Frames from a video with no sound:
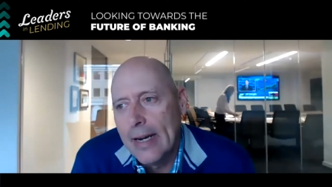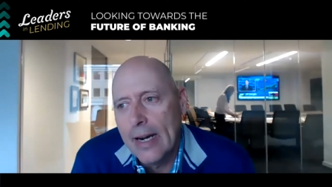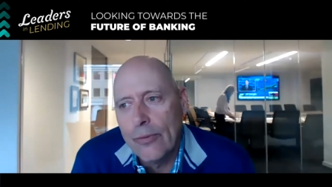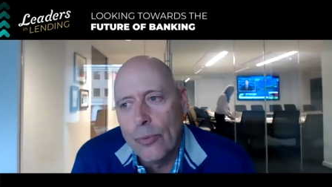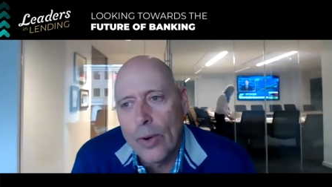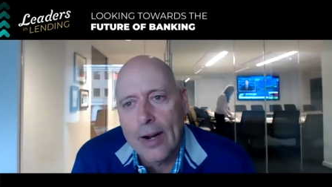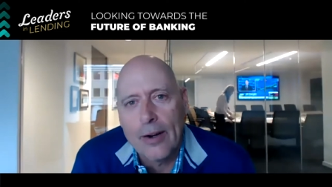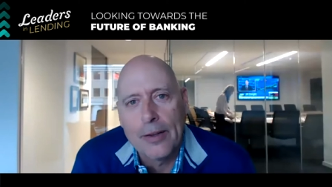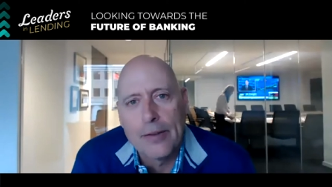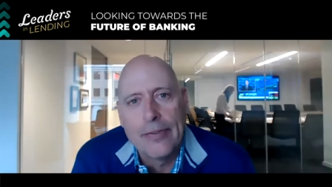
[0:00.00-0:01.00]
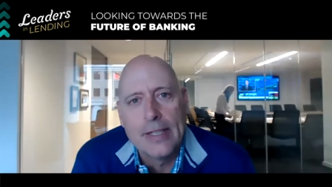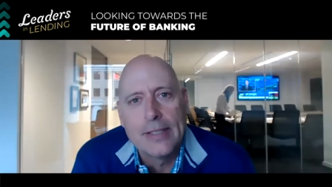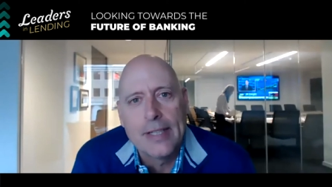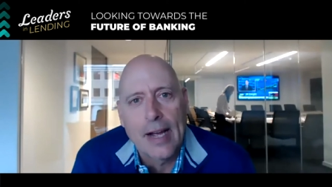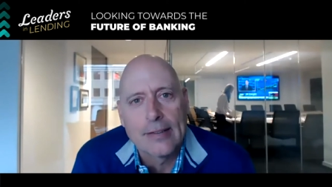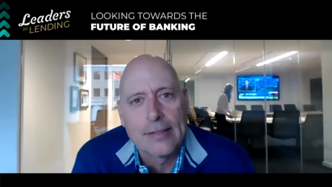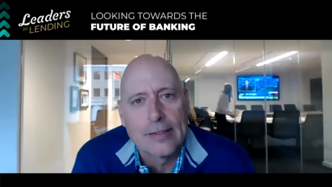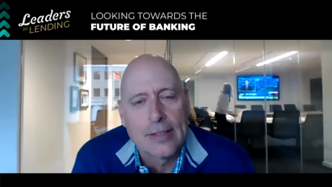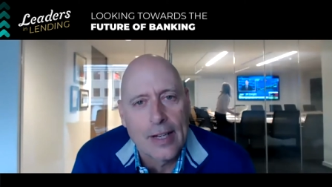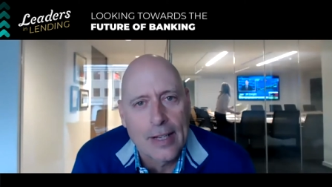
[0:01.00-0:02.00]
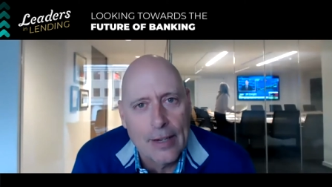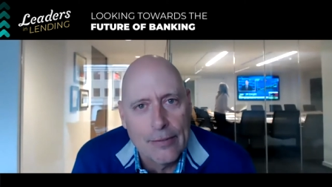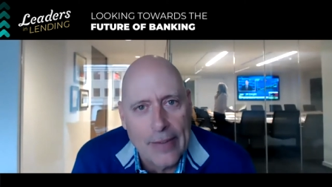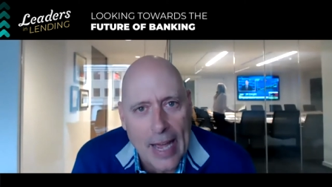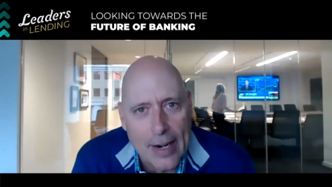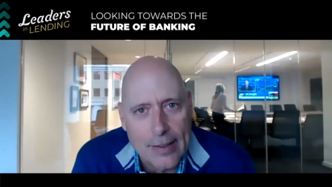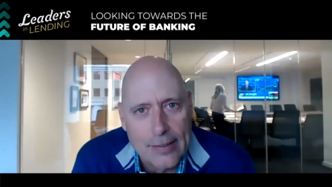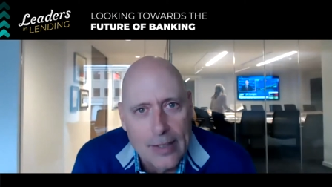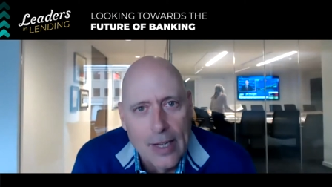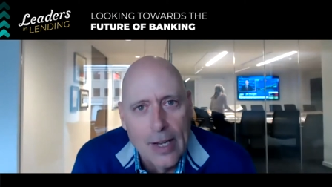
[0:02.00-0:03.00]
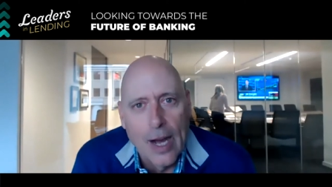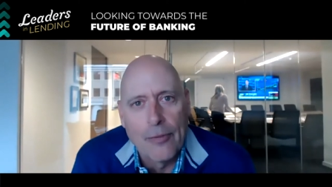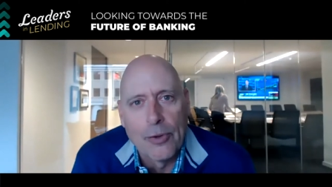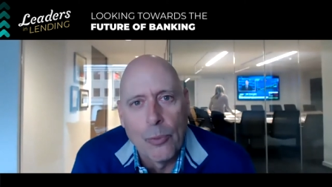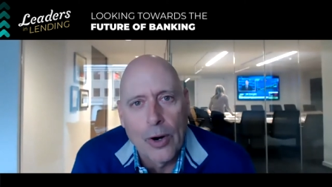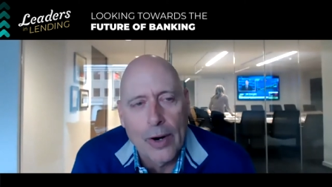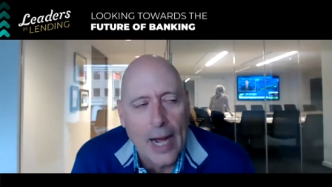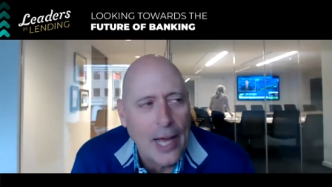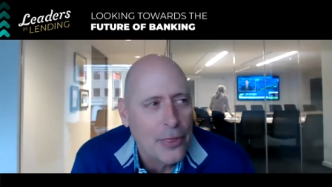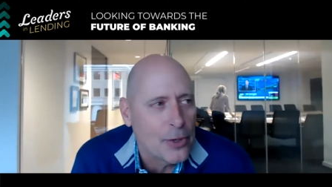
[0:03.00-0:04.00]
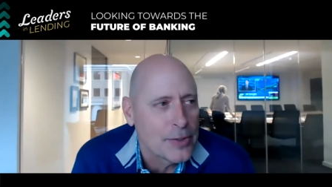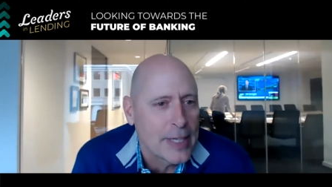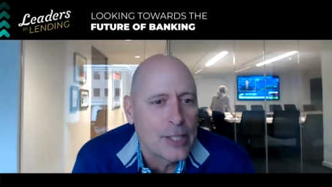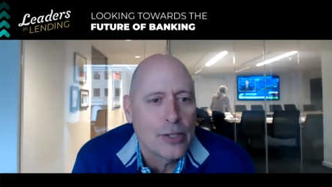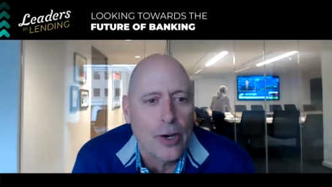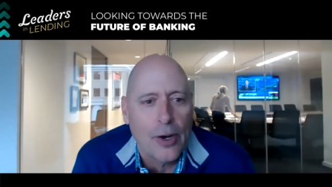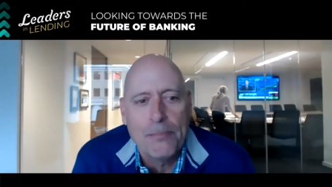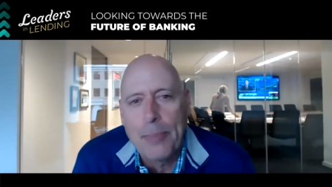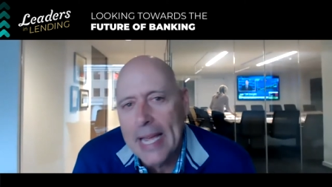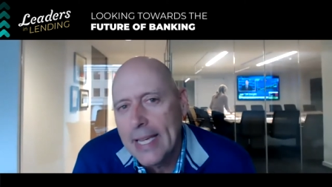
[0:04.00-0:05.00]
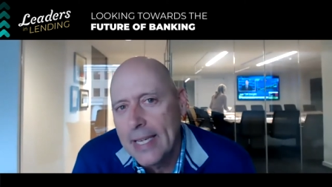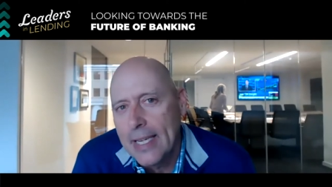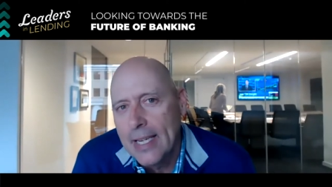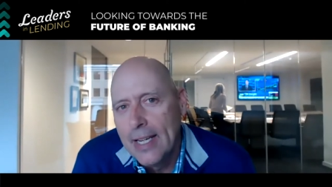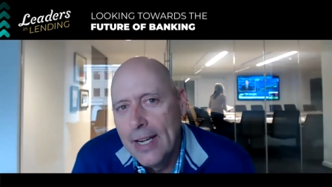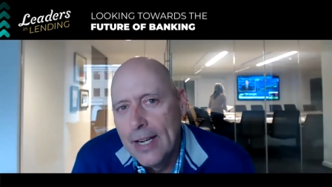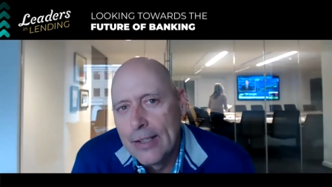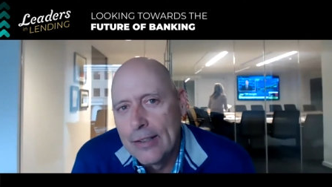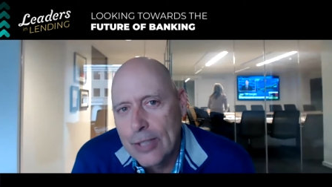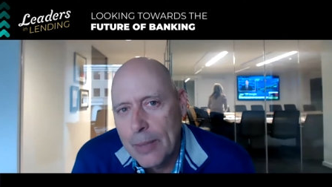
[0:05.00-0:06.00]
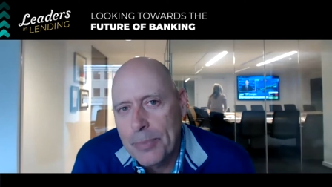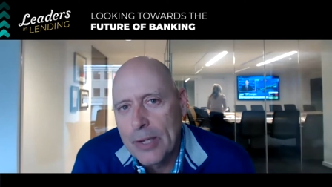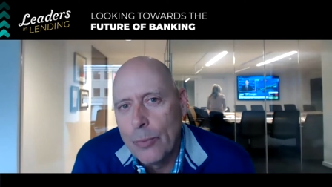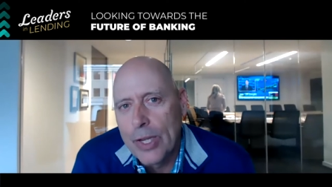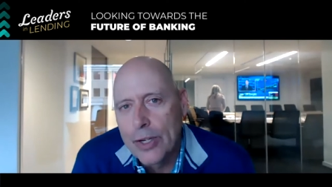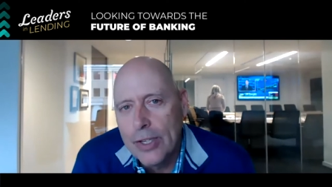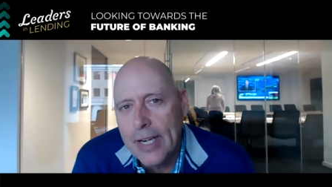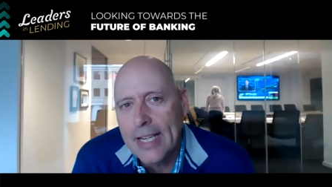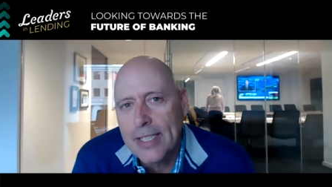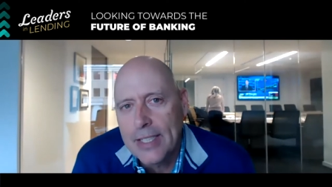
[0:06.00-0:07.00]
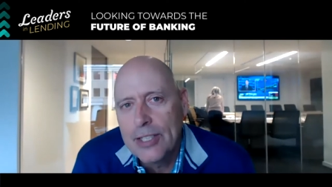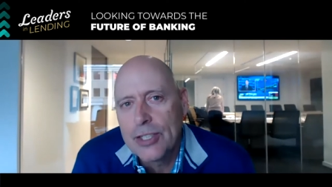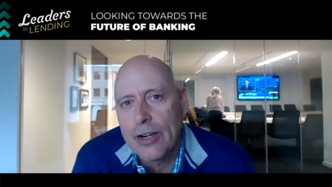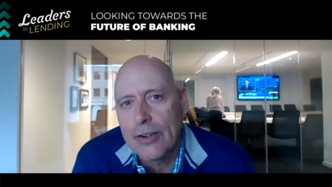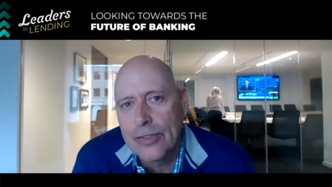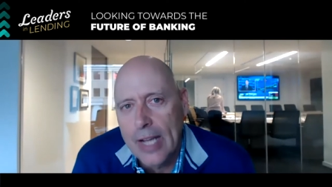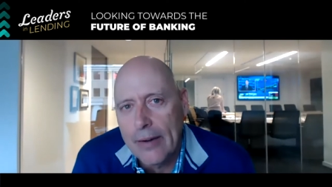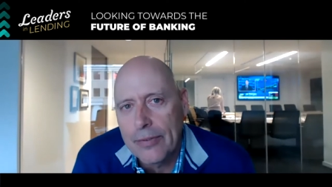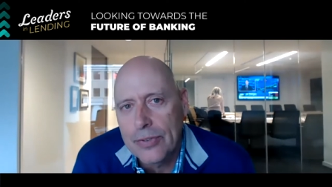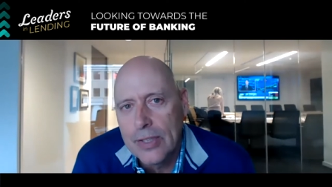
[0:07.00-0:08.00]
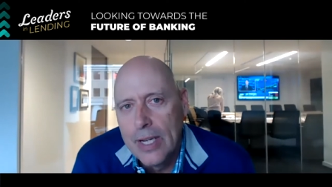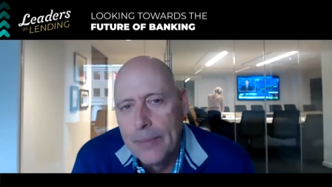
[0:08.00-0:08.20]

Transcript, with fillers: of what I call the fintechs, the Silicon Valleys of the world. I thought they taught banking something we could not teach ourselves